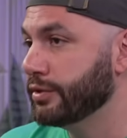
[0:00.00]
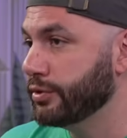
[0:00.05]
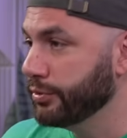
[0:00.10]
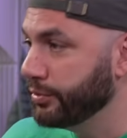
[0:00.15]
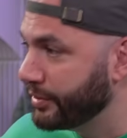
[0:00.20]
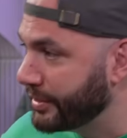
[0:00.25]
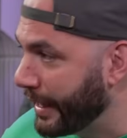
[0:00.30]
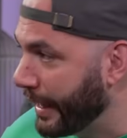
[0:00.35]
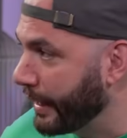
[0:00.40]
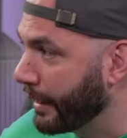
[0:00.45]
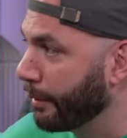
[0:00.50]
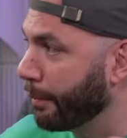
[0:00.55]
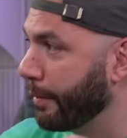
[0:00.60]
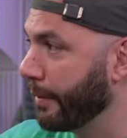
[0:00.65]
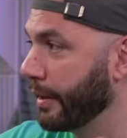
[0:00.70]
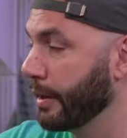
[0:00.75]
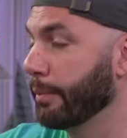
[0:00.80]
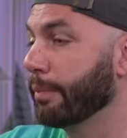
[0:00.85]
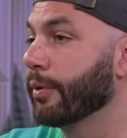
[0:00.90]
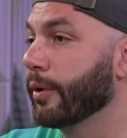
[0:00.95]
do take
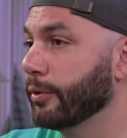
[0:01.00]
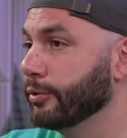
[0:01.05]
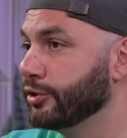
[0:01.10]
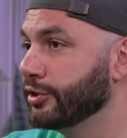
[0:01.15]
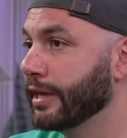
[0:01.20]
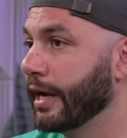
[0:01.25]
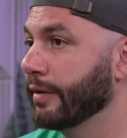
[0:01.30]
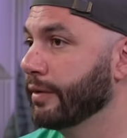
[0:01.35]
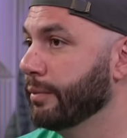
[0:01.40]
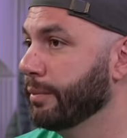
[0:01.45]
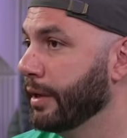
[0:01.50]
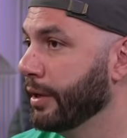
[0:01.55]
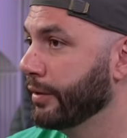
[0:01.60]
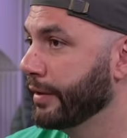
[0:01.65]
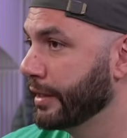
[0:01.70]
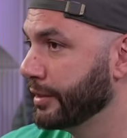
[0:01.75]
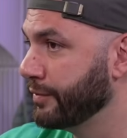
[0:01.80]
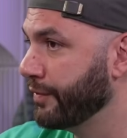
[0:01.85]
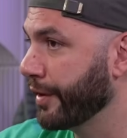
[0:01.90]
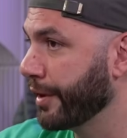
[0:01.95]
an approach down the middle
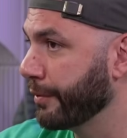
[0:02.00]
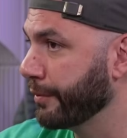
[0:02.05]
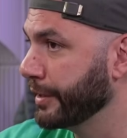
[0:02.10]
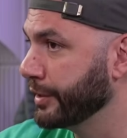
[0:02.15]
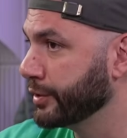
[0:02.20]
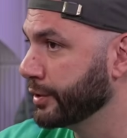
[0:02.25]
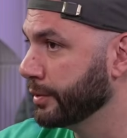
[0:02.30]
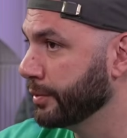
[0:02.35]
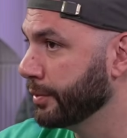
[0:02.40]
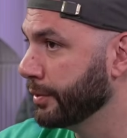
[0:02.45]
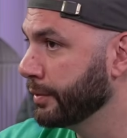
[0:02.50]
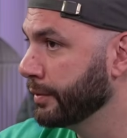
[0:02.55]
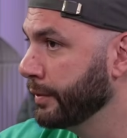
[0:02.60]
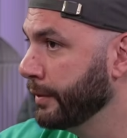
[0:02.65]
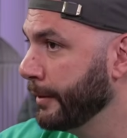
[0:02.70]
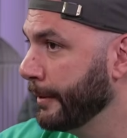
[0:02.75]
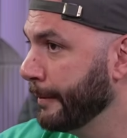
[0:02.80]
that's very reasonable.